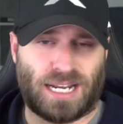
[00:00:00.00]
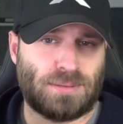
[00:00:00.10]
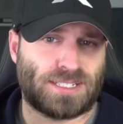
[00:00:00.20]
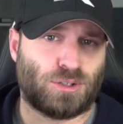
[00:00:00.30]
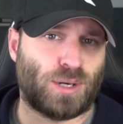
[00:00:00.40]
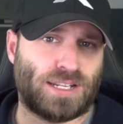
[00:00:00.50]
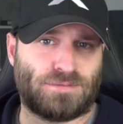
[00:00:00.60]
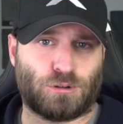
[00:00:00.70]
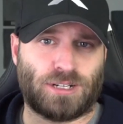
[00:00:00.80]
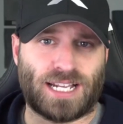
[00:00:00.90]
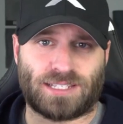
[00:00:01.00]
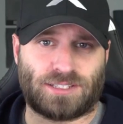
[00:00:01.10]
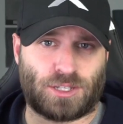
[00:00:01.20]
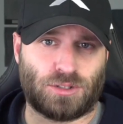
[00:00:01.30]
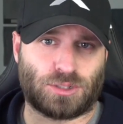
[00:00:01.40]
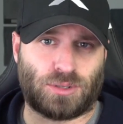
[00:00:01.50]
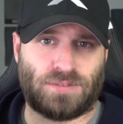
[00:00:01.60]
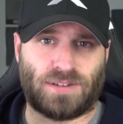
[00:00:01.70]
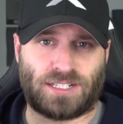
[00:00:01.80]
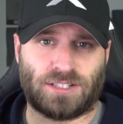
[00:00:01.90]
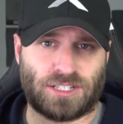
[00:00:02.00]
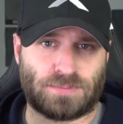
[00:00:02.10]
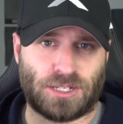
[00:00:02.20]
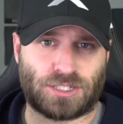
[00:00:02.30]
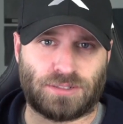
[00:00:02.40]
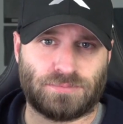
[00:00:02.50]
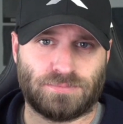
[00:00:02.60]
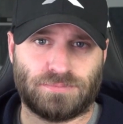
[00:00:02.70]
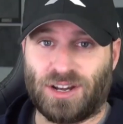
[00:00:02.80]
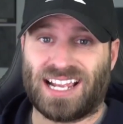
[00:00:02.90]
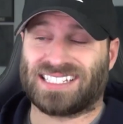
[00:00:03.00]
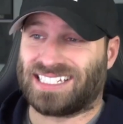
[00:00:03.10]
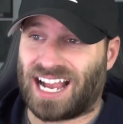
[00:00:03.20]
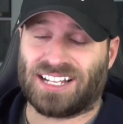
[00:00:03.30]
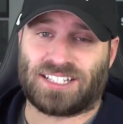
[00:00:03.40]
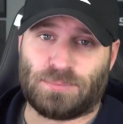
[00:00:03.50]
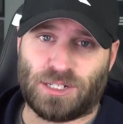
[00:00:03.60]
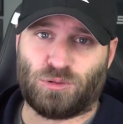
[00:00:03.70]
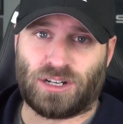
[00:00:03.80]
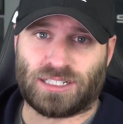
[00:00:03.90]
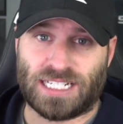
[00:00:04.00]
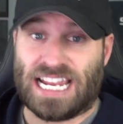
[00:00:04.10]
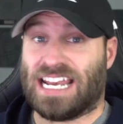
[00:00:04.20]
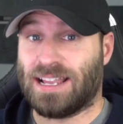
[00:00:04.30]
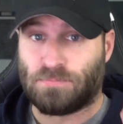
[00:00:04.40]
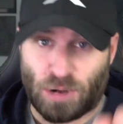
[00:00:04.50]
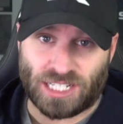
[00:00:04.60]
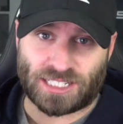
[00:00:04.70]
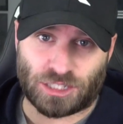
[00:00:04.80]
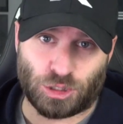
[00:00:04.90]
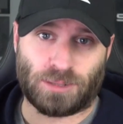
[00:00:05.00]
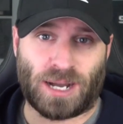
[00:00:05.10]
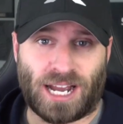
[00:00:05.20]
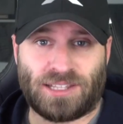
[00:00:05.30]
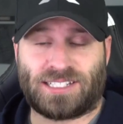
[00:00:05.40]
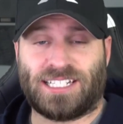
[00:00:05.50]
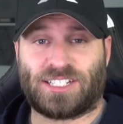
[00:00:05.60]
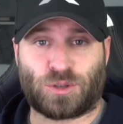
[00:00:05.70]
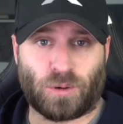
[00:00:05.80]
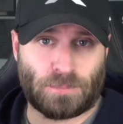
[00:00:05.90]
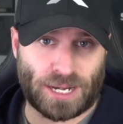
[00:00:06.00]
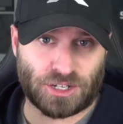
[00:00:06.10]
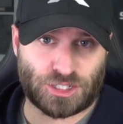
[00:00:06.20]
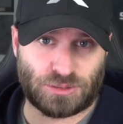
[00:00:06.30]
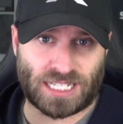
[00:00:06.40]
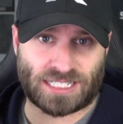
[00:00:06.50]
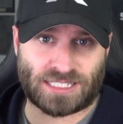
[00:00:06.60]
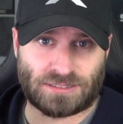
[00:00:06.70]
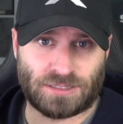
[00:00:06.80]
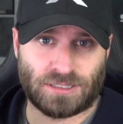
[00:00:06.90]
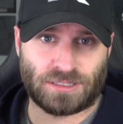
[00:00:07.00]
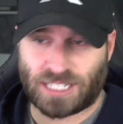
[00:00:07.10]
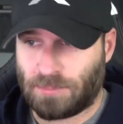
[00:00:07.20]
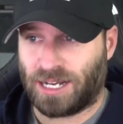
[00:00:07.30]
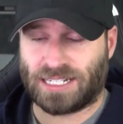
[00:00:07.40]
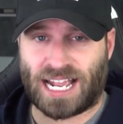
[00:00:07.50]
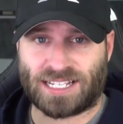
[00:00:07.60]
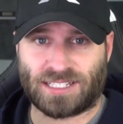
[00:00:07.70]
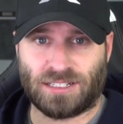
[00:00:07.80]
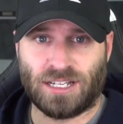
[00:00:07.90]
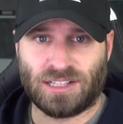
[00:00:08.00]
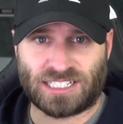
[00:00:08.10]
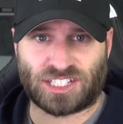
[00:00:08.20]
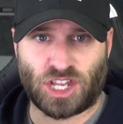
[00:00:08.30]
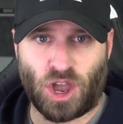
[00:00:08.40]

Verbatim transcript: But I'm still waiting for a NASA social invite to this mission. There has got to be one, and it must include a behind the scenes tour of parachute testing. Come on, NASA, let's